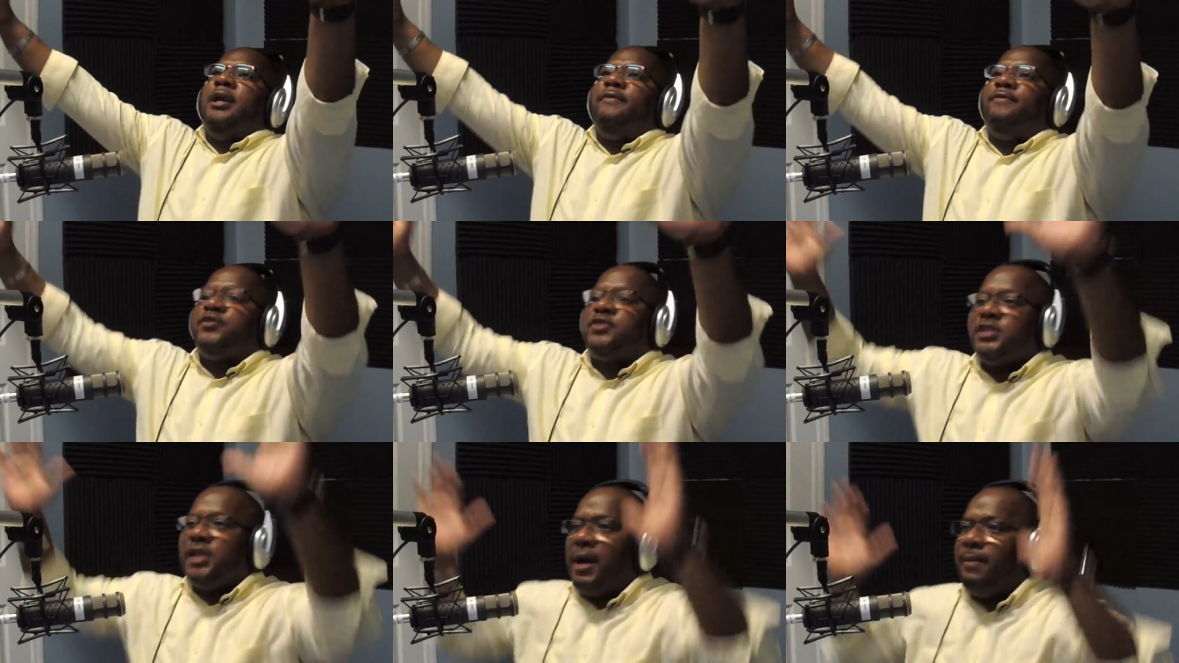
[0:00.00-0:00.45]

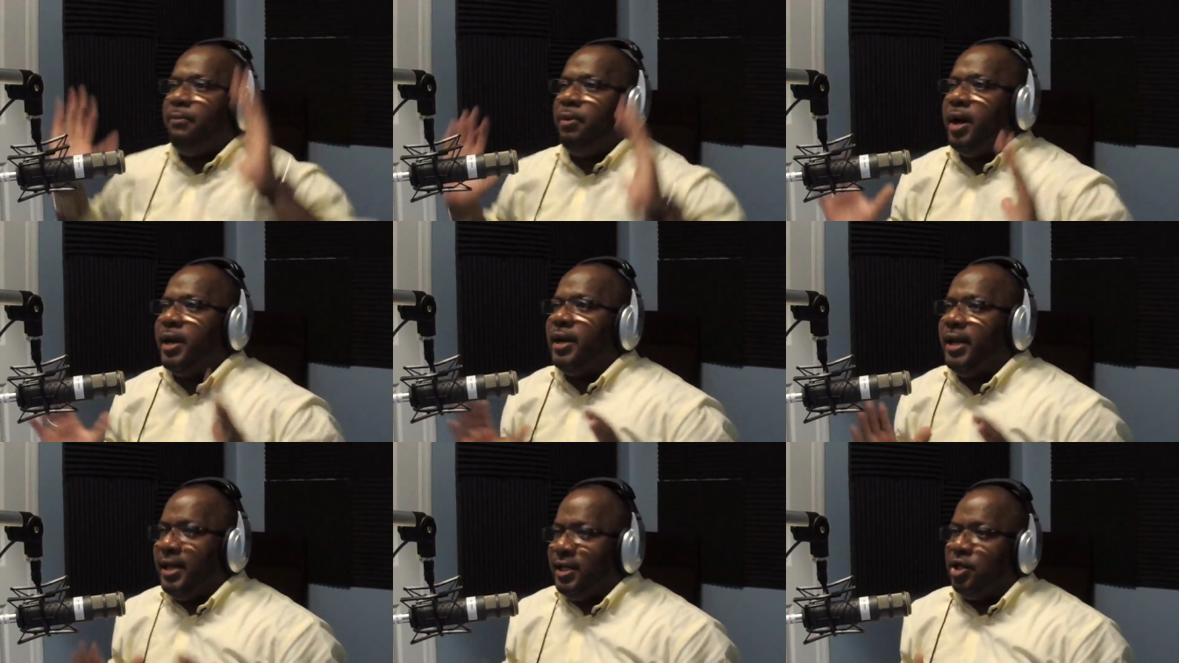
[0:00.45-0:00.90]
if
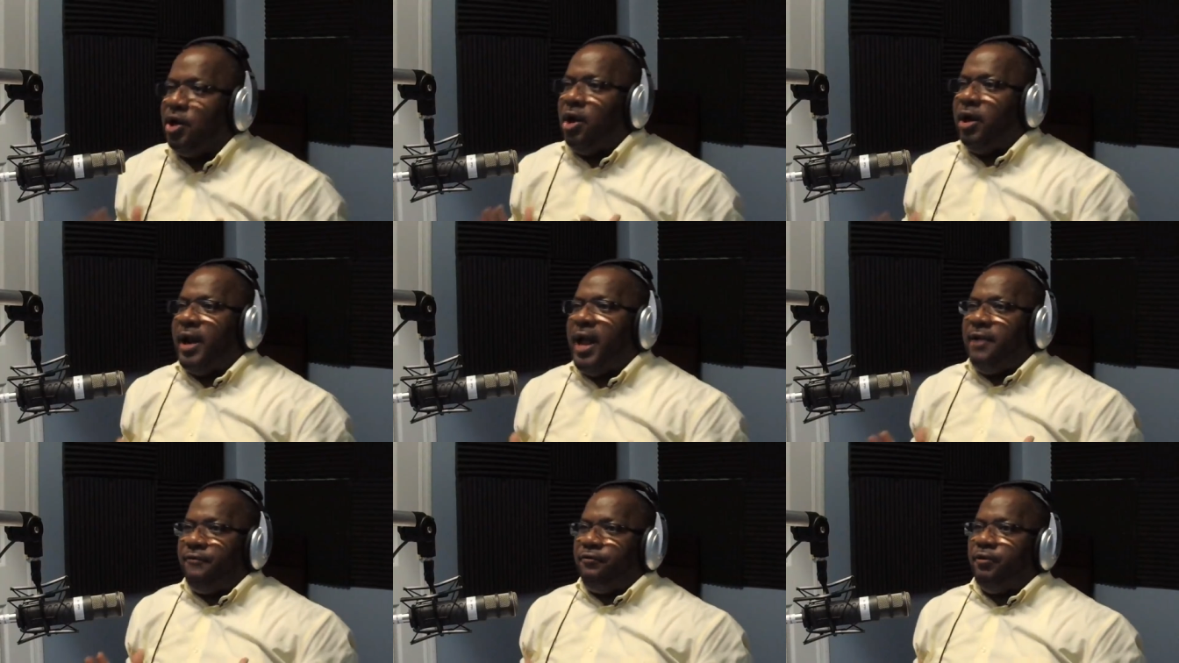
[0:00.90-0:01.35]
someone in your
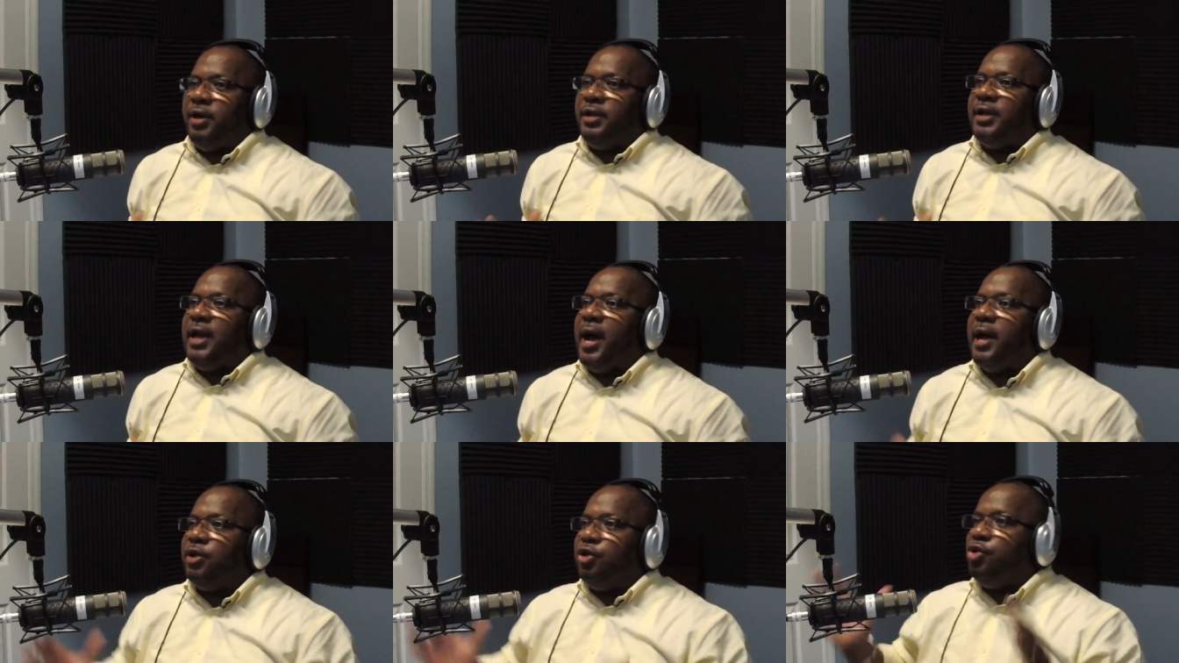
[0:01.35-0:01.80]
life right now,